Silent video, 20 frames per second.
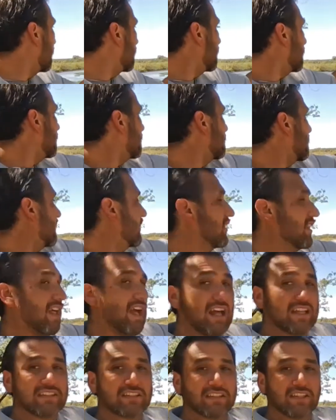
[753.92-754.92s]
you'll see
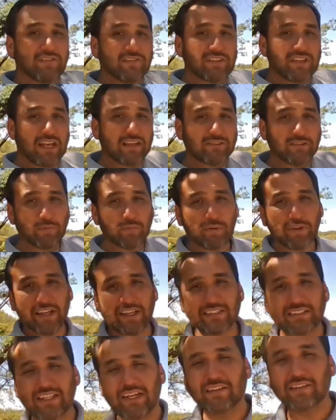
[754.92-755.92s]
lots of different types of
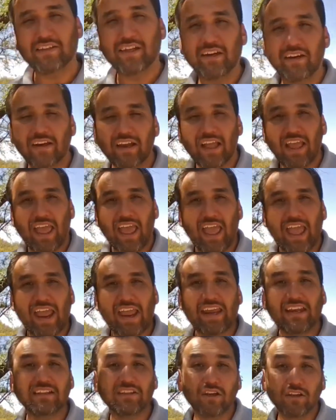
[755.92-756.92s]
plants out there.
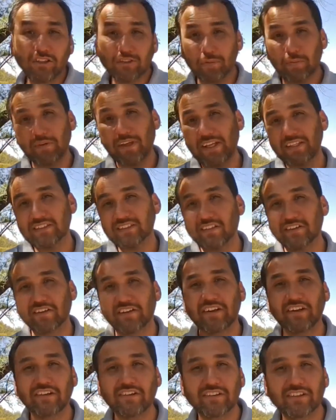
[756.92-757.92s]
And those plants that are
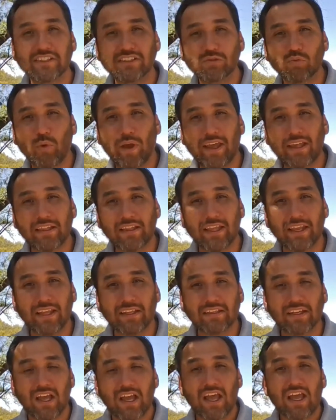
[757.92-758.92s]
here in this
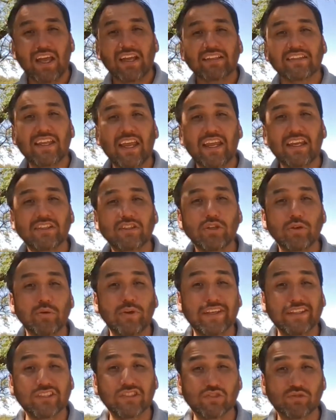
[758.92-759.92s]
wetland, they do
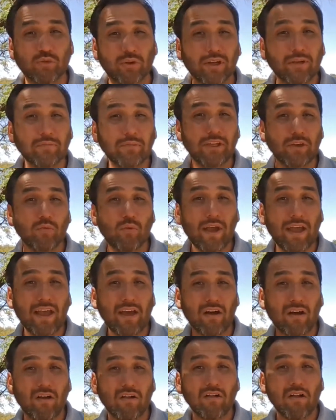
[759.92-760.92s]
extremely
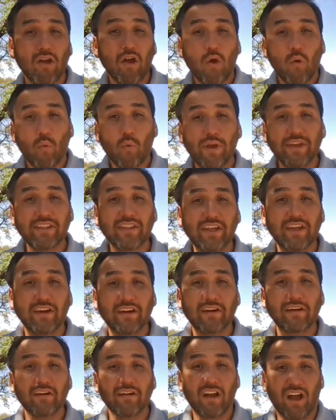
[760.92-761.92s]
well when
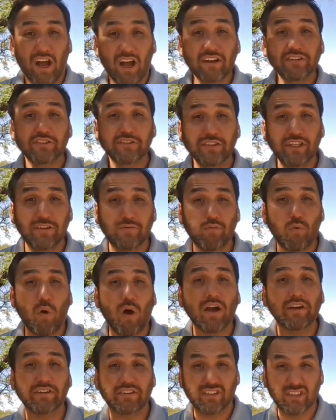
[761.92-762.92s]
they're underneath
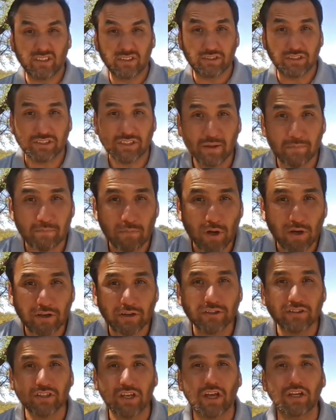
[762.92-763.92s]
water. They're
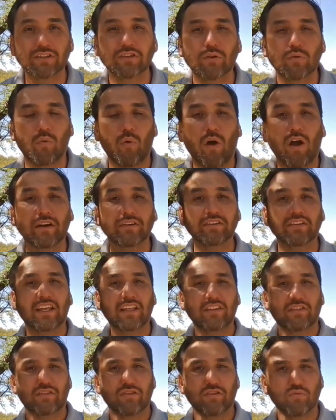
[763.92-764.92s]
submerged underwater.
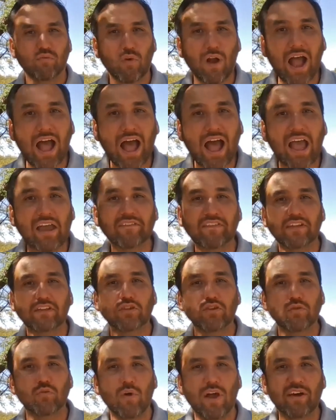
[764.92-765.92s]
They thrive. They
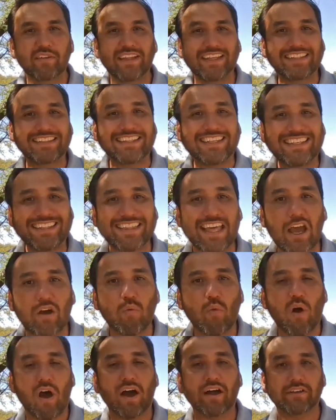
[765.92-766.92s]
do well. They need that
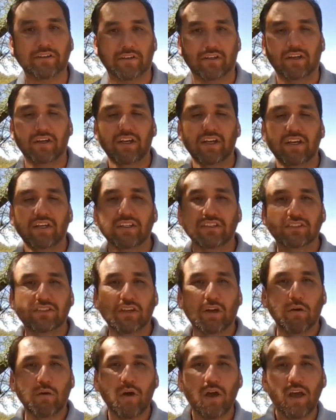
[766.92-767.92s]
water.
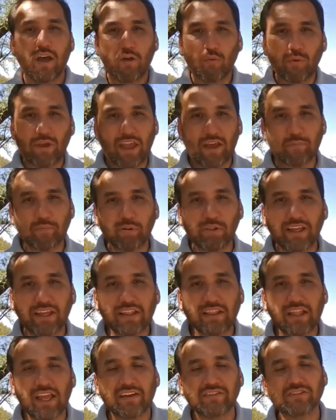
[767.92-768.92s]
So we have
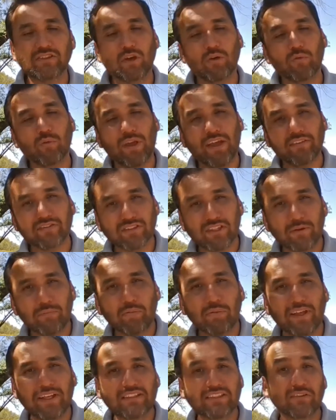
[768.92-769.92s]
plant life. So we have some
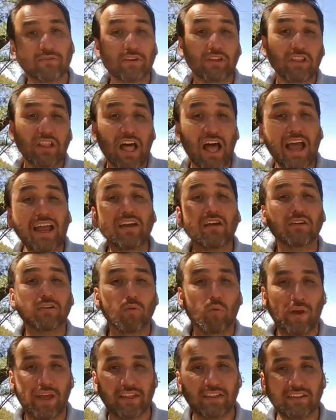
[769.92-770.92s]
plants that rely on the
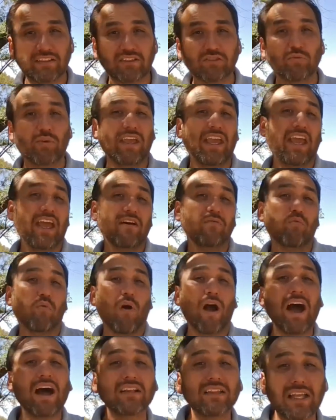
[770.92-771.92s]
wetlands. We have
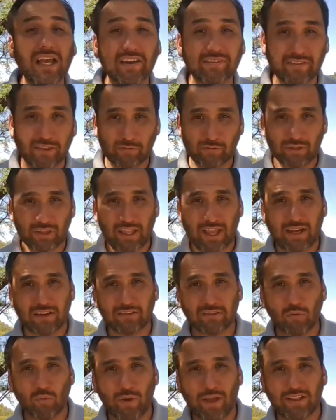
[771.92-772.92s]
wildlife that rely
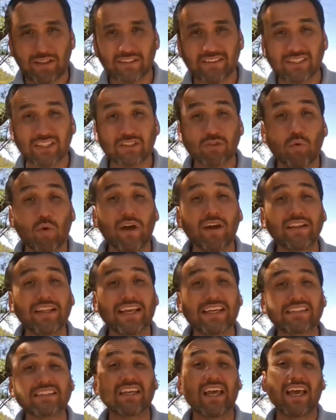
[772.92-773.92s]
on the wetlands, as well
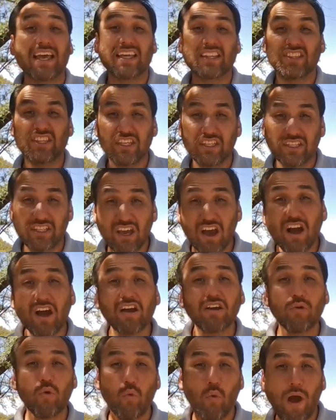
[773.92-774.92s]
as the
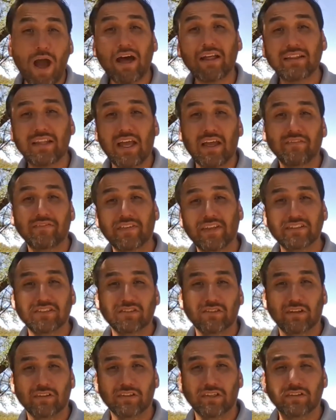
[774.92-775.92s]
young wildlife that
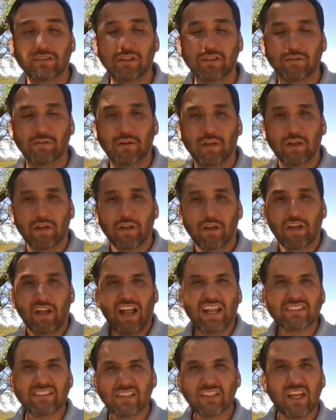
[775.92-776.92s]
start there too.
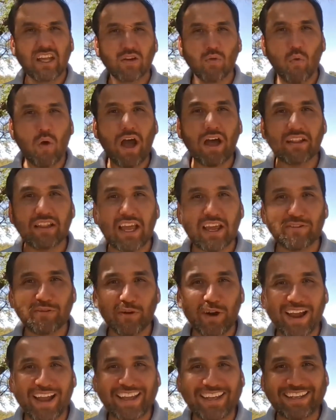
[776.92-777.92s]
That's a lot of wildlife,
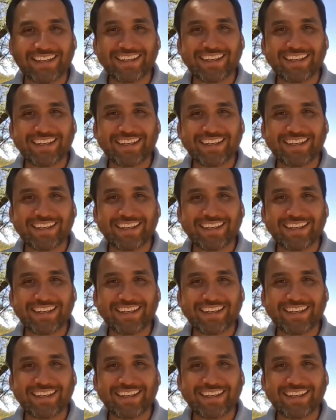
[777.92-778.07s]
right?